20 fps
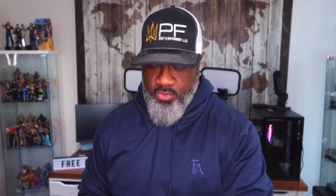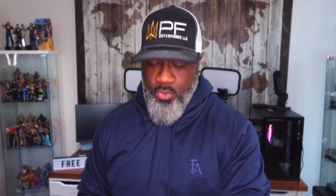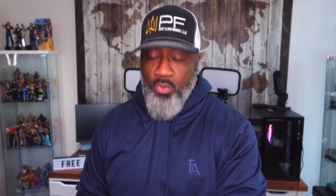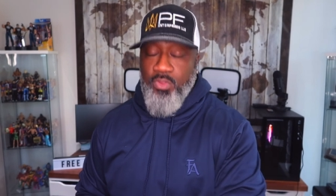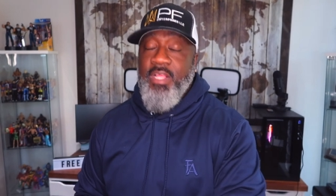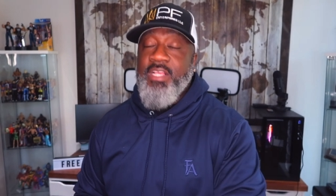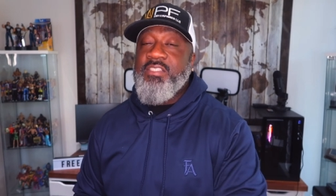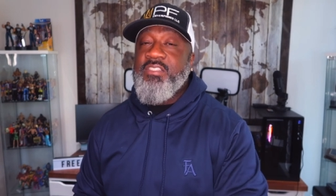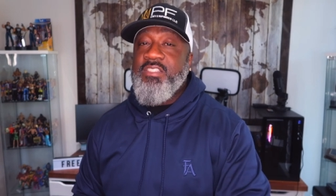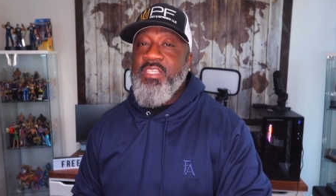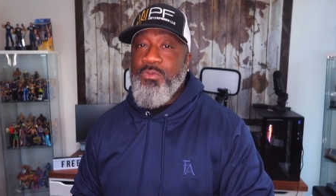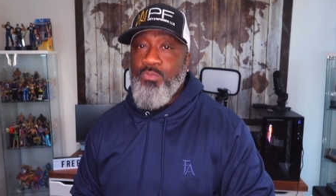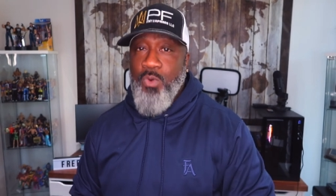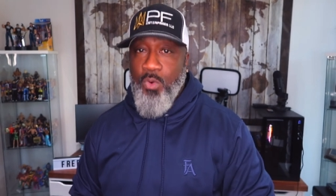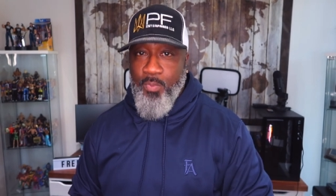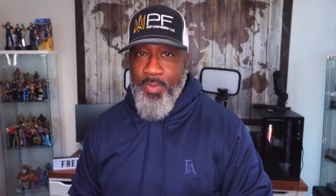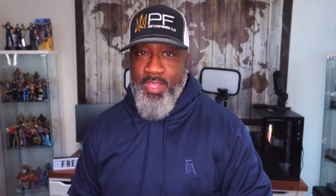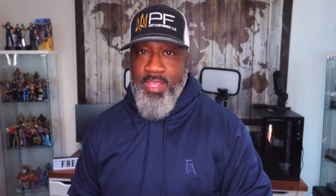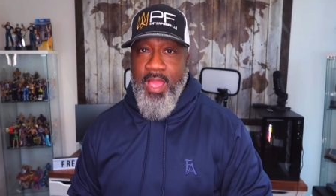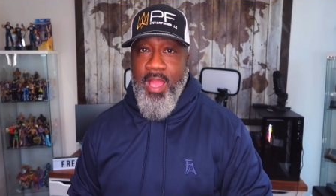So let's see
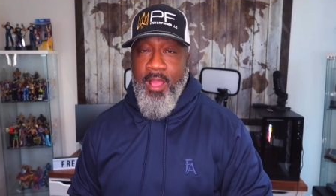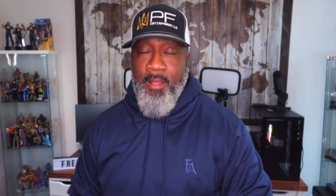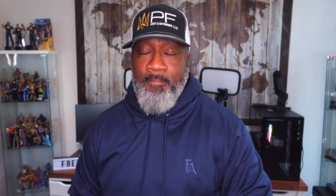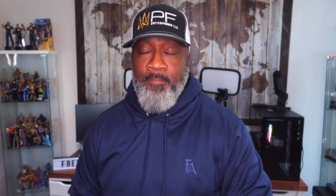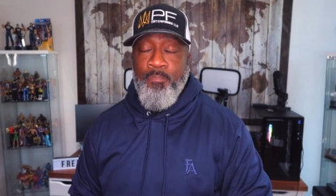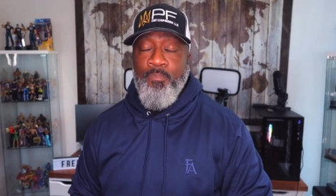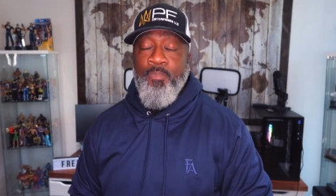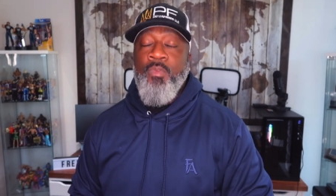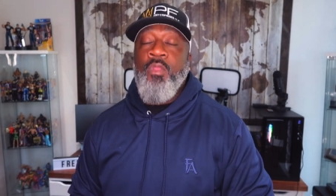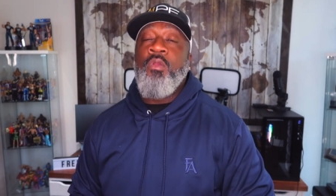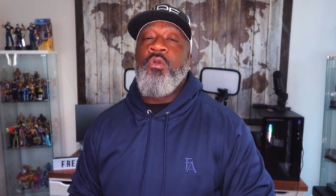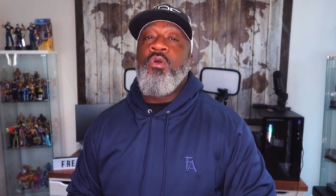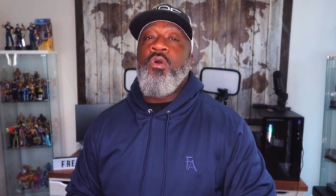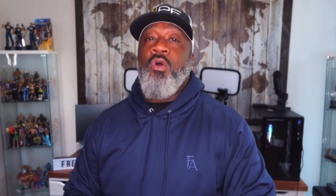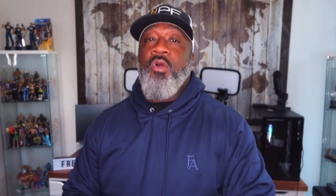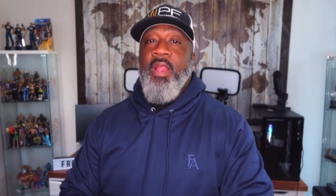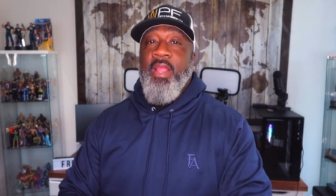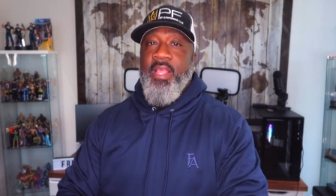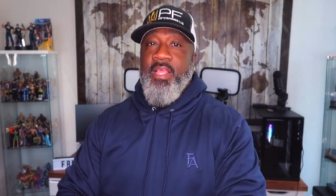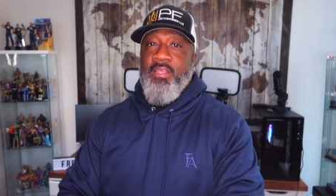what we got
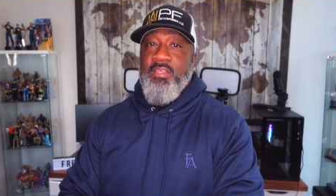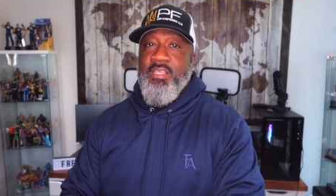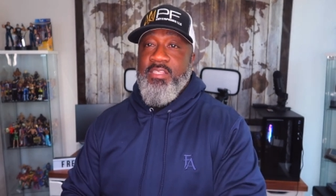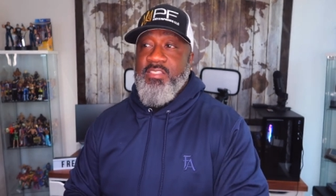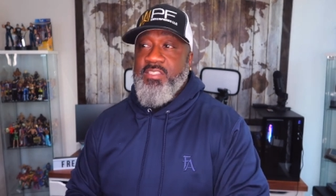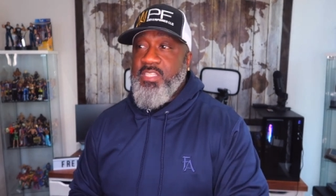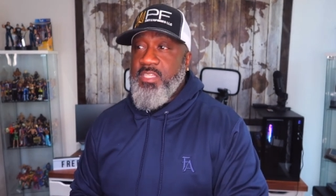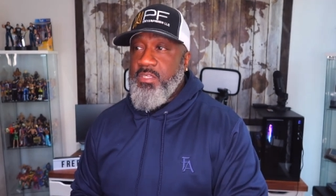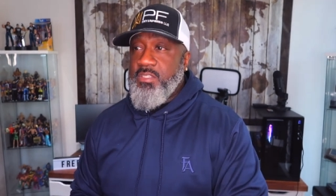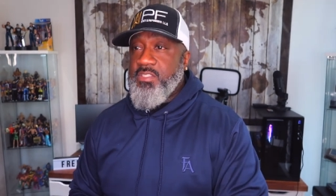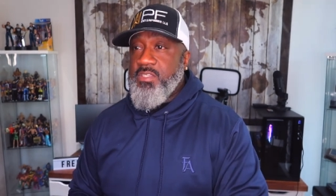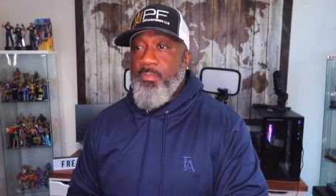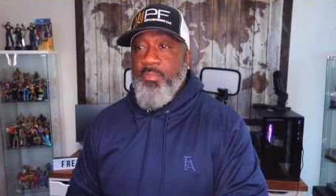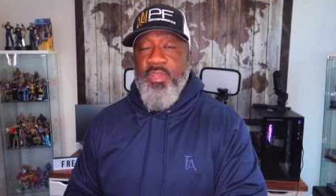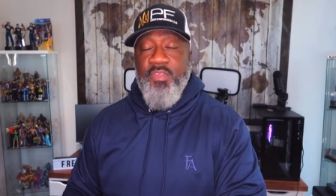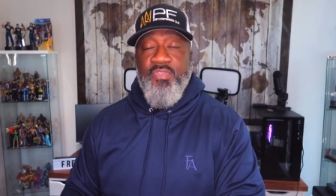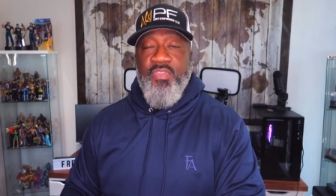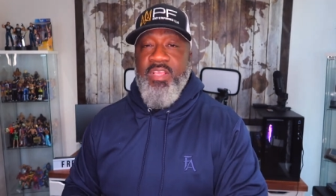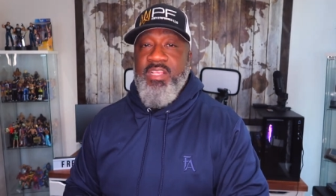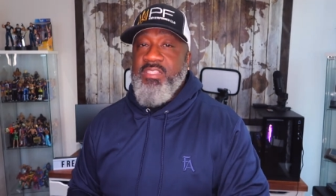all right, and let's see some
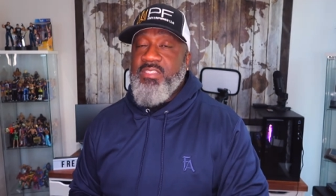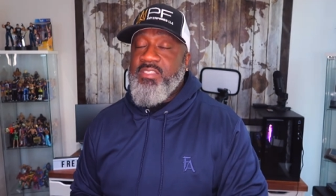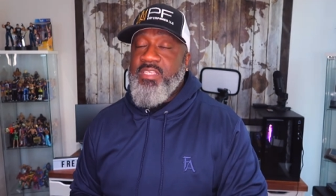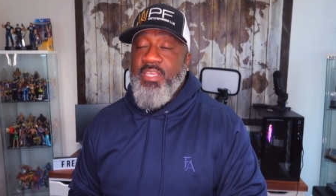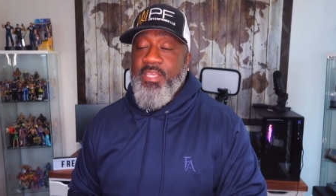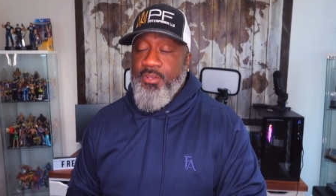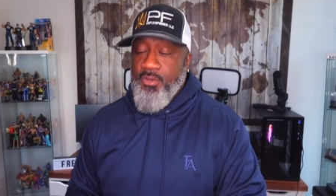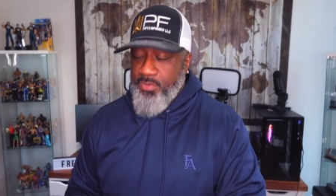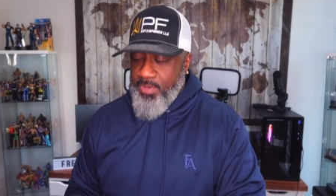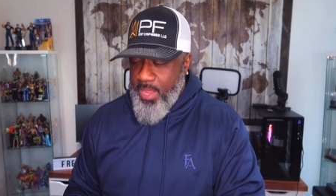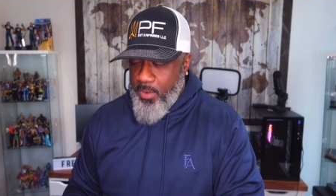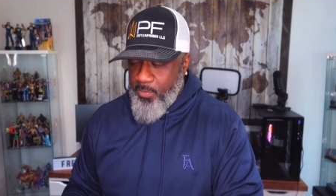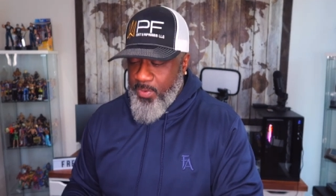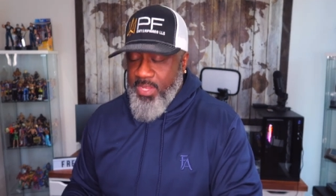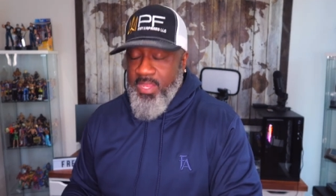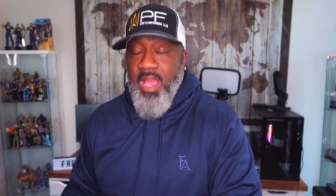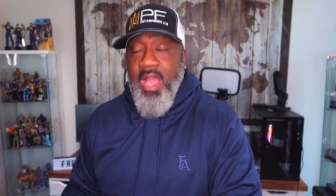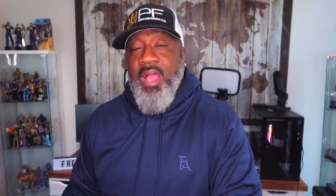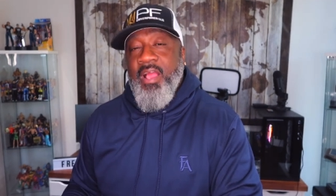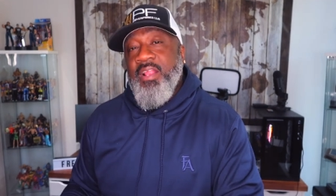of the things here that
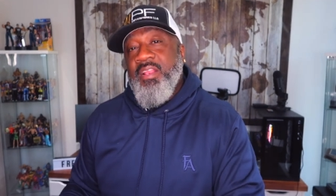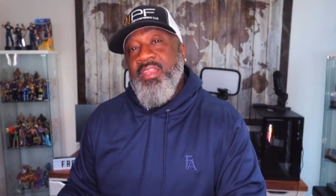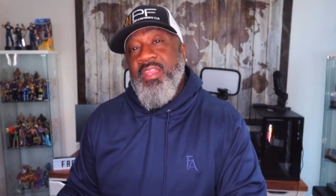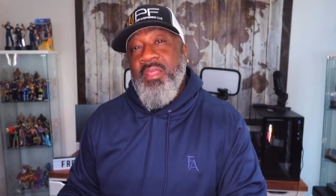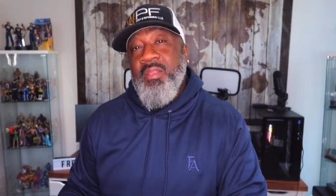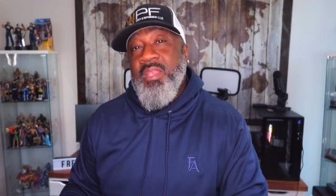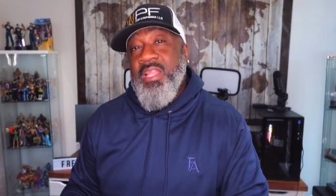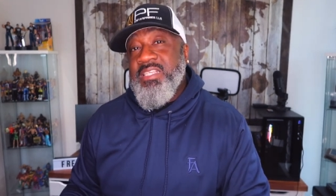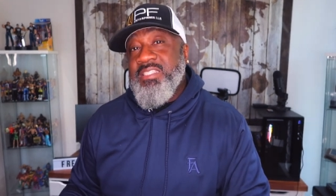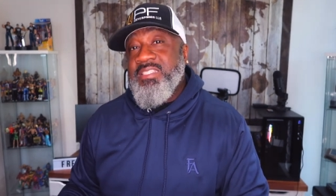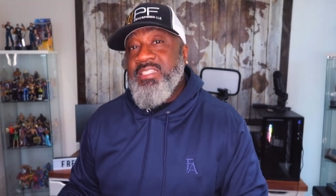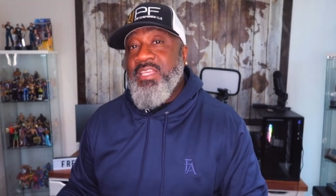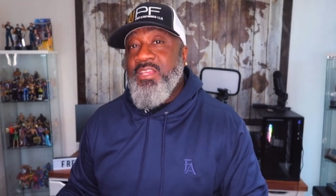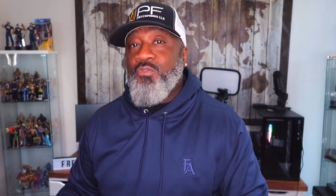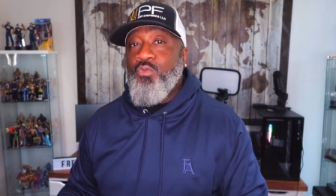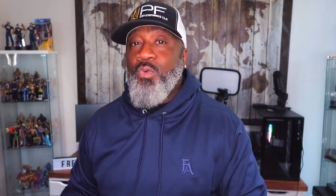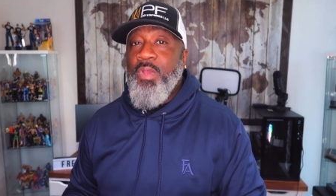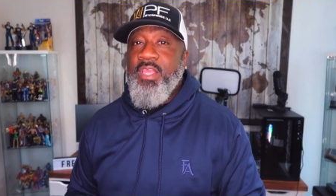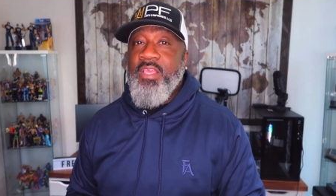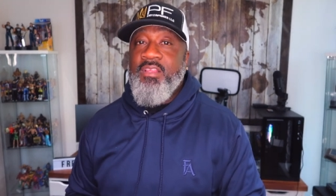we got, and then let's see
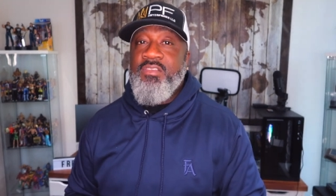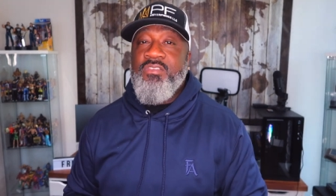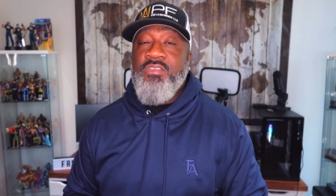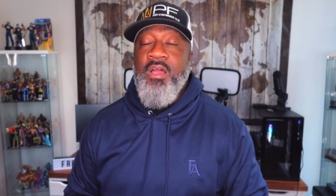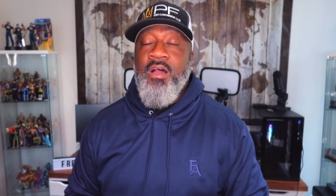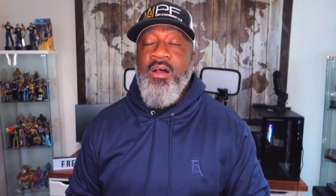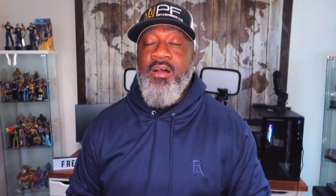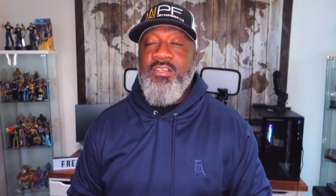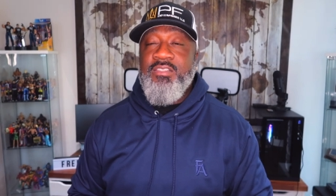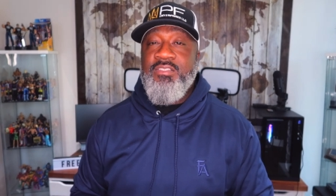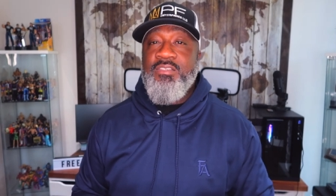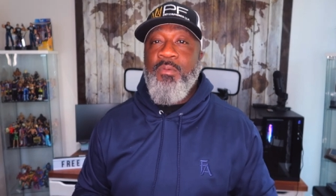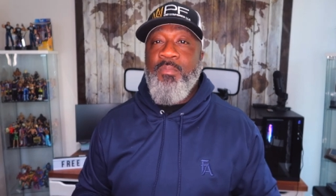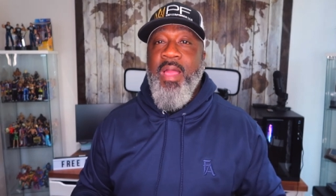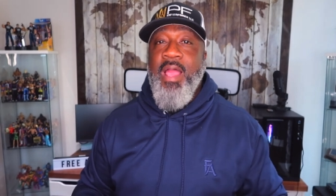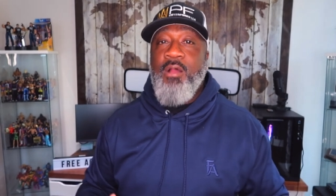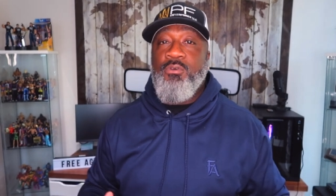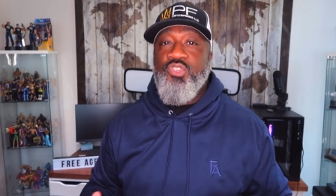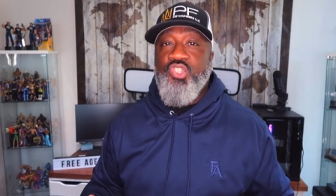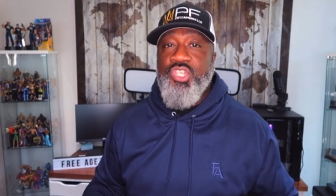if we can uh,
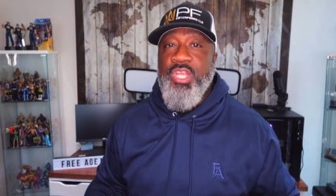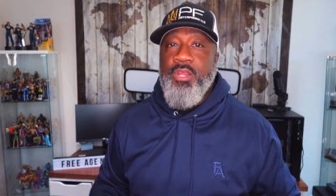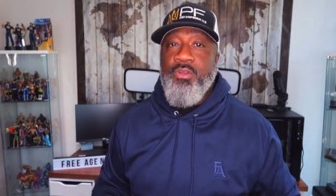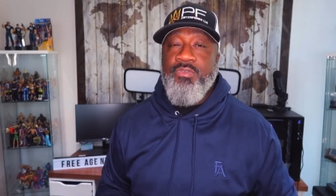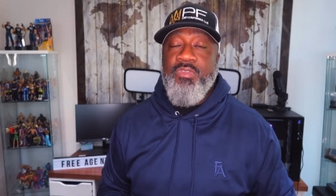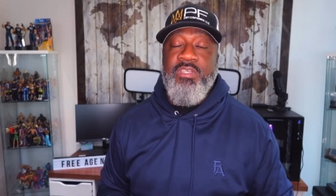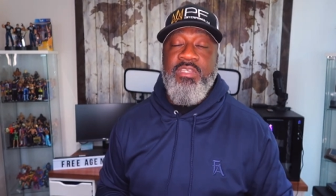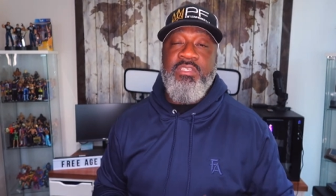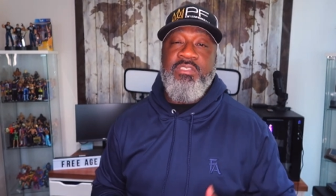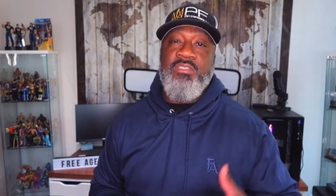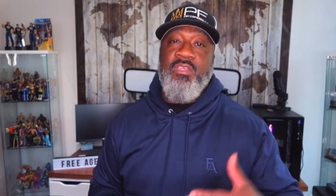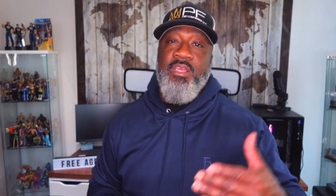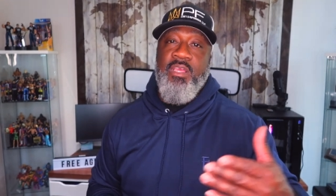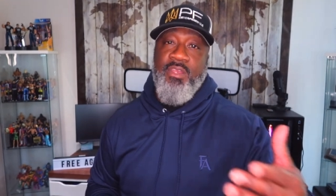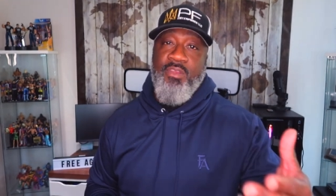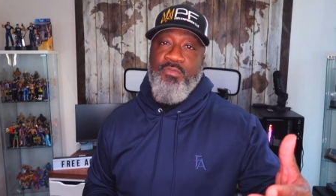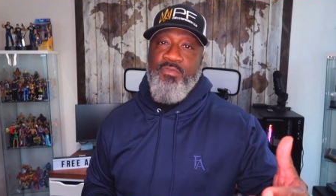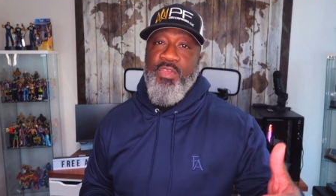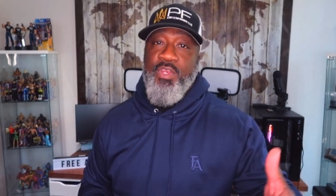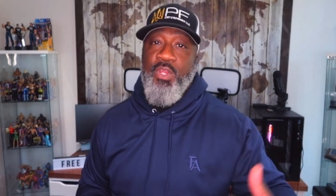somehow share these
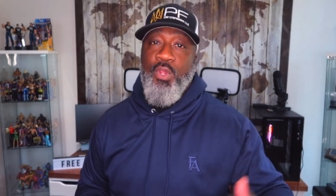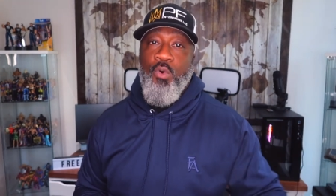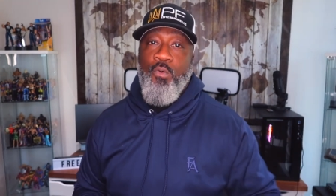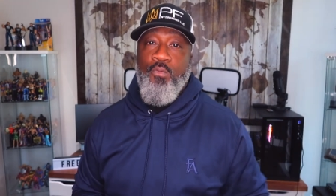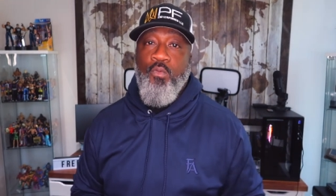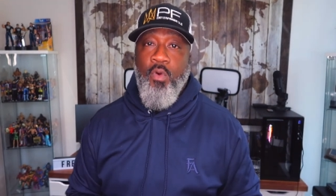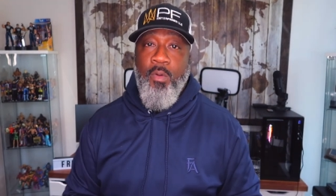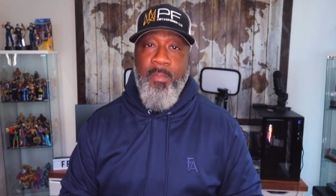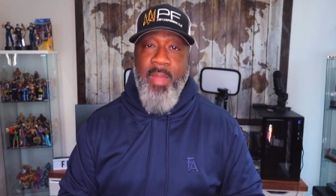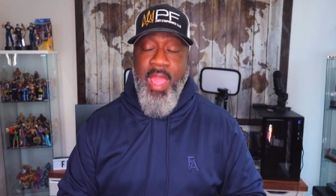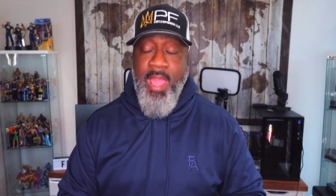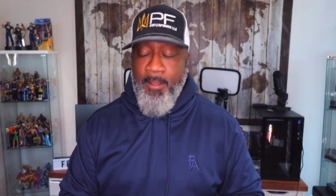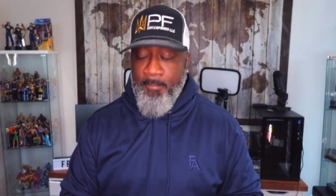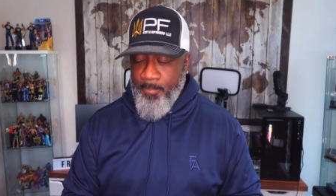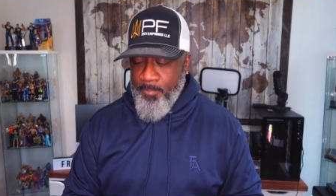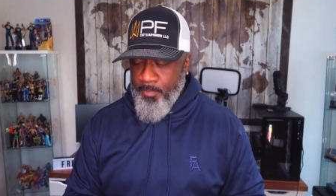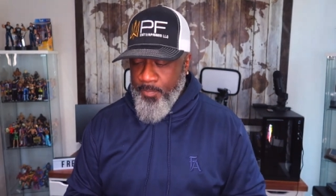in the video format